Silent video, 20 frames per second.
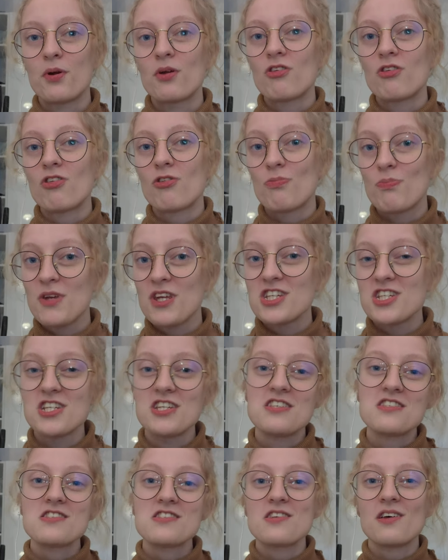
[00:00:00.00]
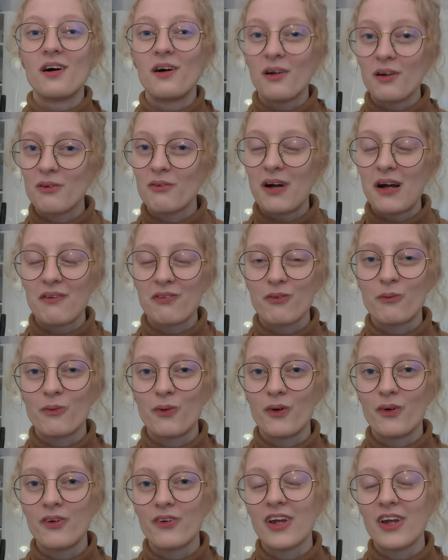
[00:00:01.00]
bird species all around the
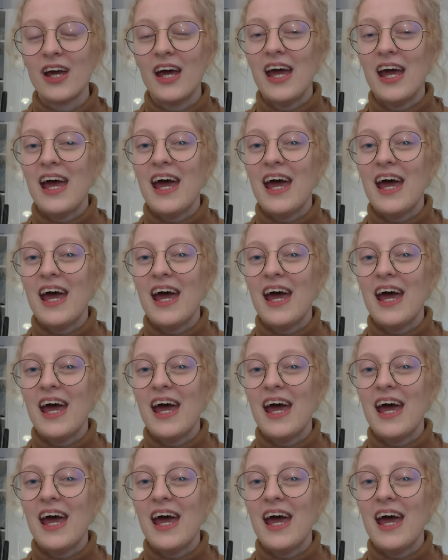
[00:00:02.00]
world,